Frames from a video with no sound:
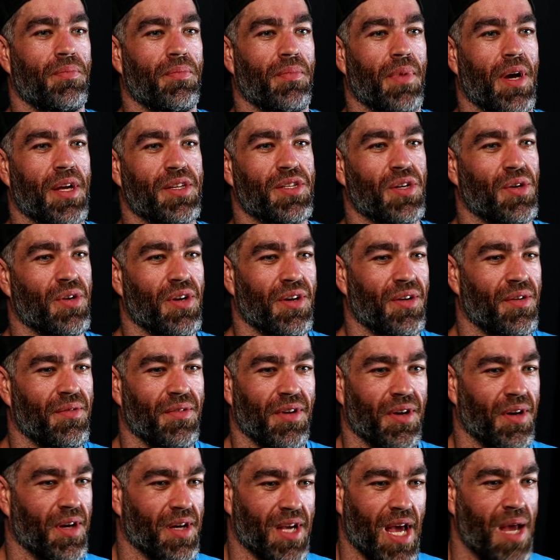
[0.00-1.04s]
turn
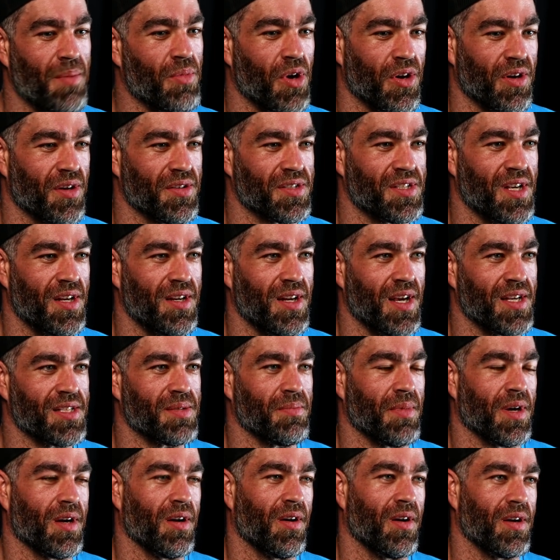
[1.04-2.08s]
a game on Sundays, I'm
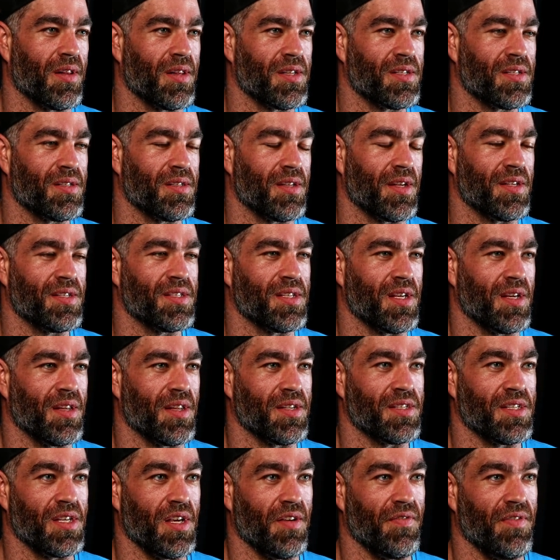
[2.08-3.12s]
like, all right, let's
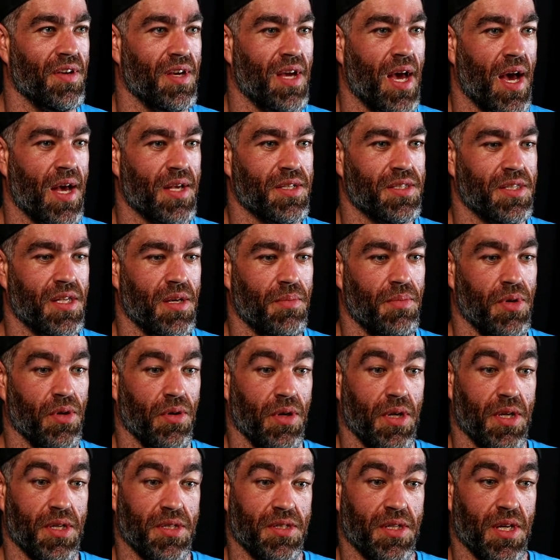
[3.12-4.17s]
see if he has the ability
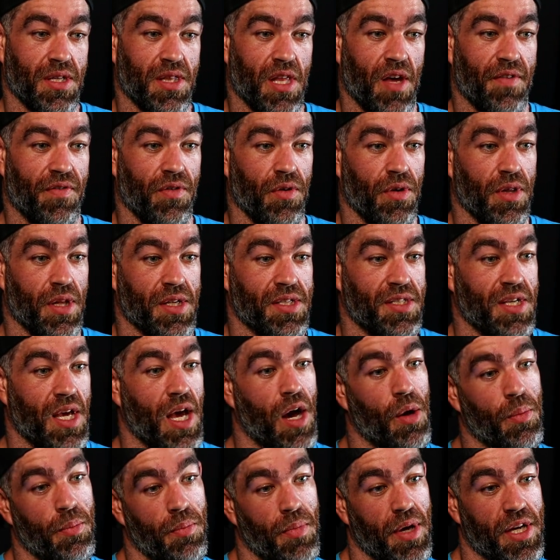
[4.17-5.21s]
to stick that foot. Let's see
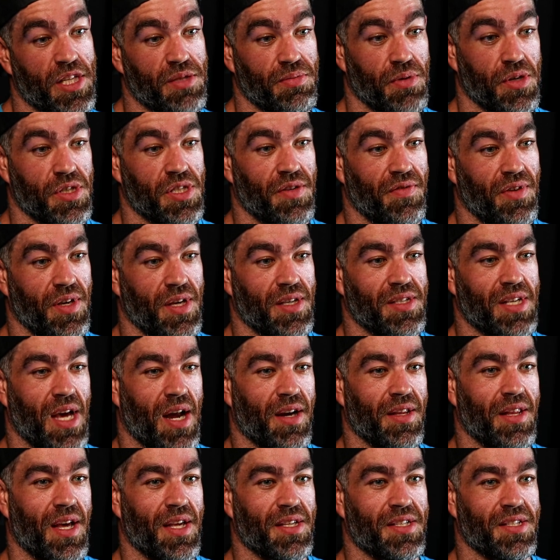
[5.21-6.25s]
how explosive he is out of
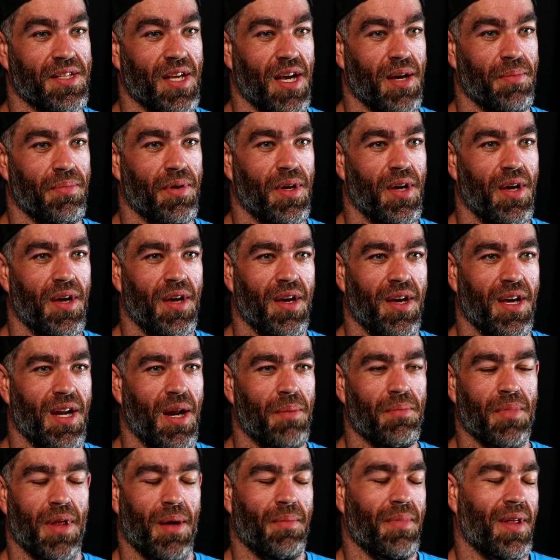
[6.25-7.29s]
that step. And
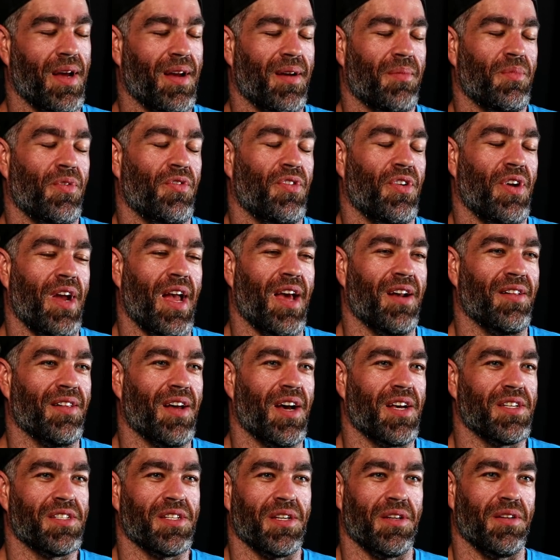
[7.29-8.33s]
I'm over here
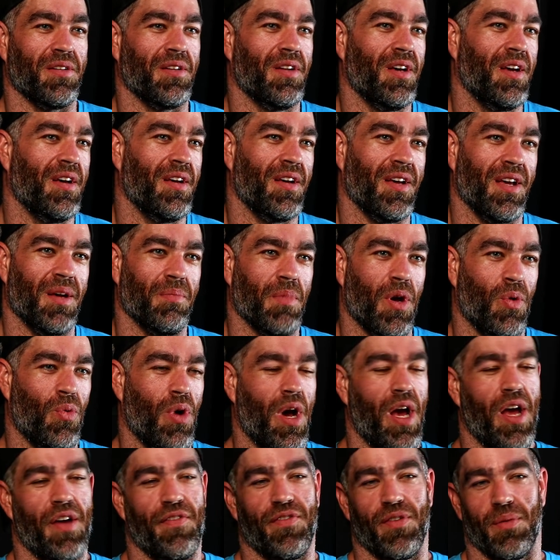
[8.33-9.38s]
analyzing, and my
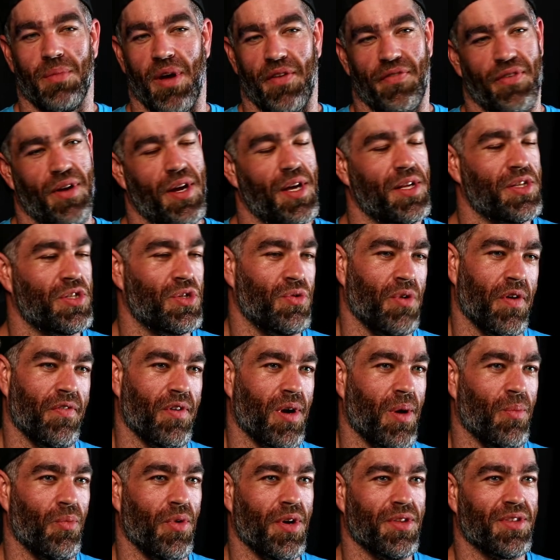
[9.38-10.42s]
wife or my friends, whoever
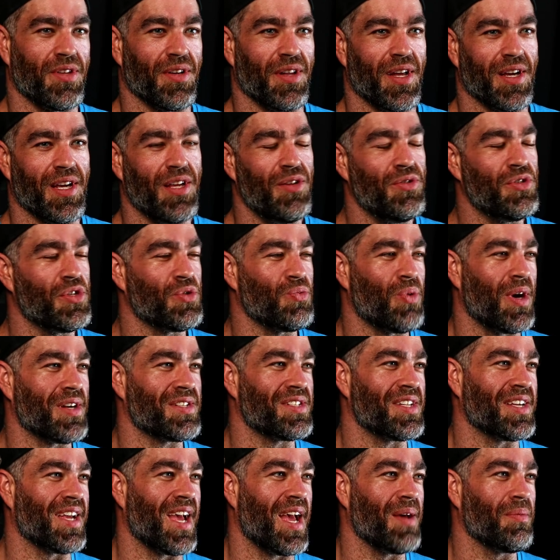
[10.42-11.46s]
I'm with, they're like, can you just watch the
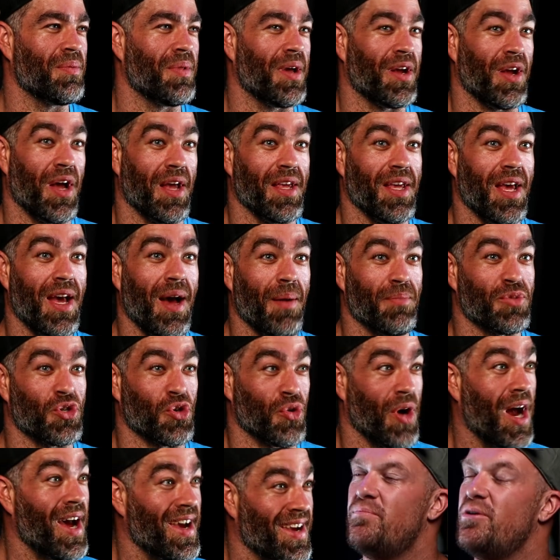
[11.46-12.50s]
game? I'm like, yeah, I'm
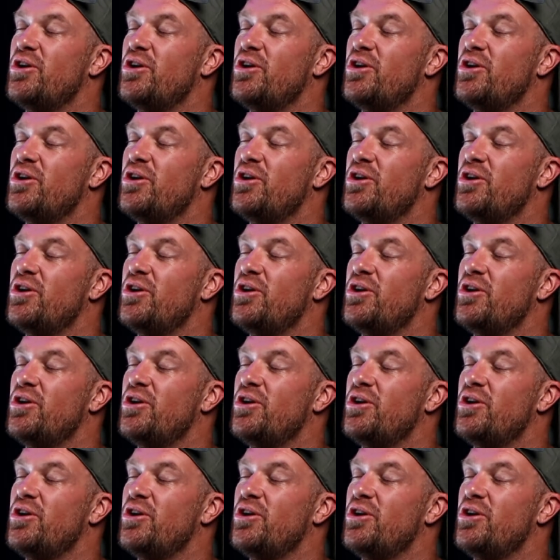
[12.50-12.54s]
trying.